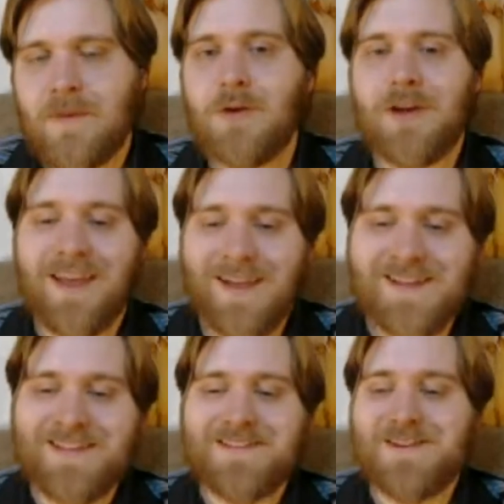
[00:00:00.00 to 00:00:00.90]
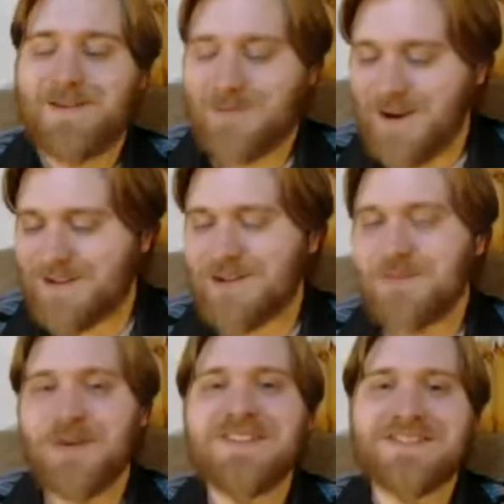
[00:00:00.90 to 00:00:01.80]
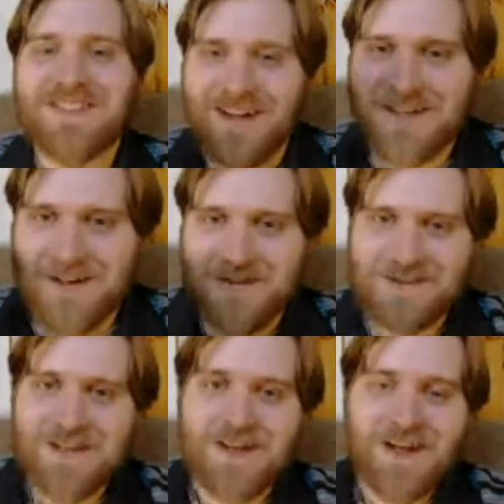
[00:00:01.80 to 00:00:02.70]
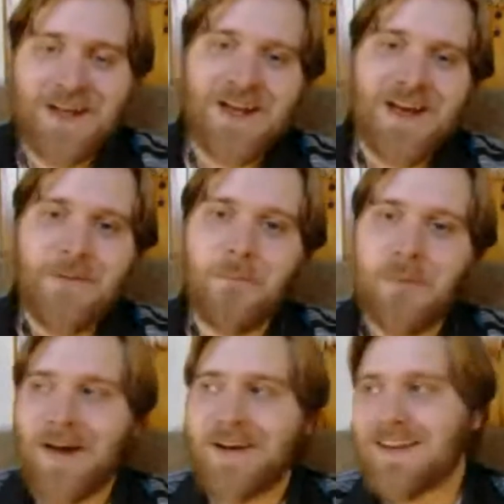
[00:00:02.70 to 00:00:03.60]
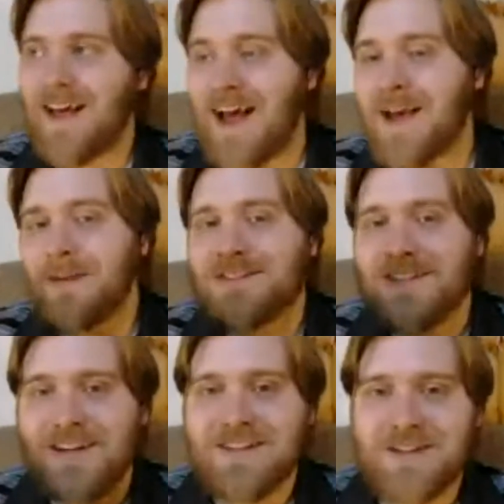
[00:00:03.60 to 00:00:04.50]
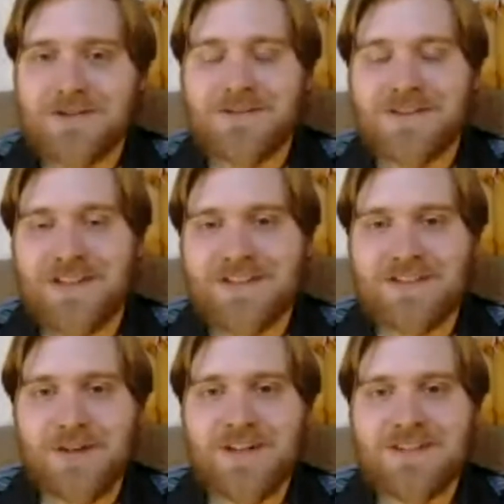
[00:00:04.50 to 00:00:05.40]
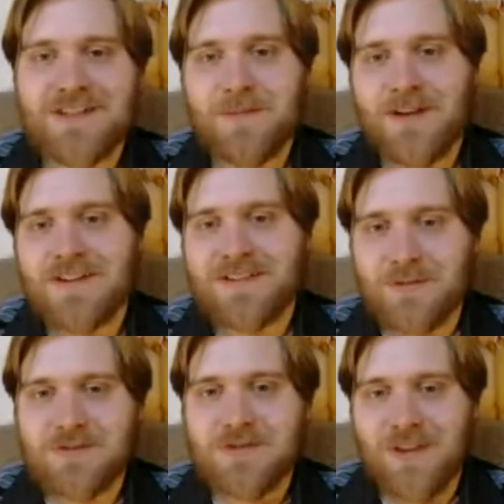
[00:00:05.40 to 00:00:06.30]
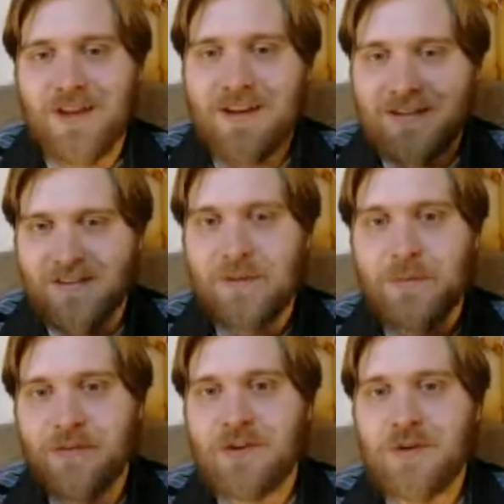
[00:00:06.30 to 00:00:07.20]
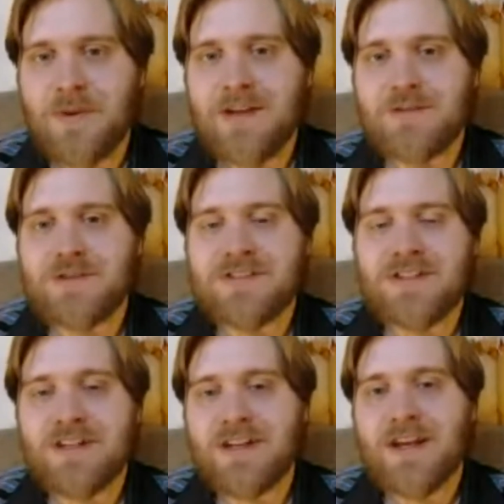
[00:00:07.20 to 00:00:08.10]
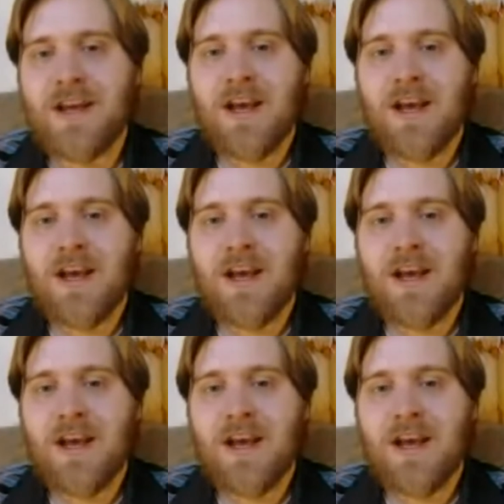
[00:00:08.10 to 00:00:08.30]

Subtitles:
Okay. All right. So Brennan's not going to go see it, but I'm excited to go see it. So hit us up. Let us know what you think. Is this a movie you'd be interested in?